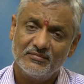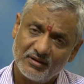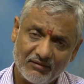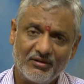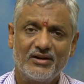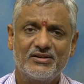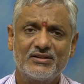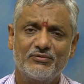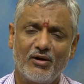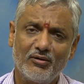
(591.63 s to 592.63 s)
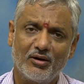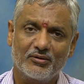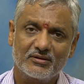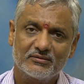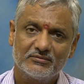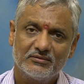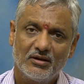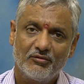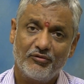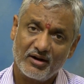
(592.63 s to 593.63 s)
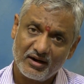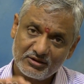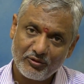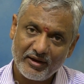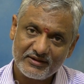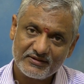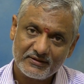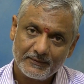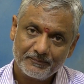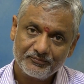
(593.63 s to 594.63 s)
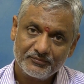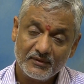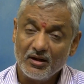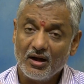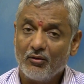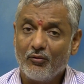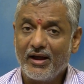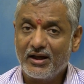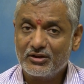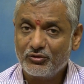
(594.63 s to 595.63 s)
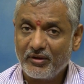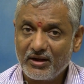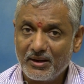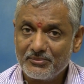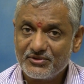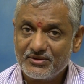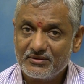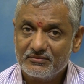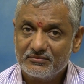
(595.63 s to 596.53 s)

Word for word: Our rishis found out. For earthquakes, why earthquake comes?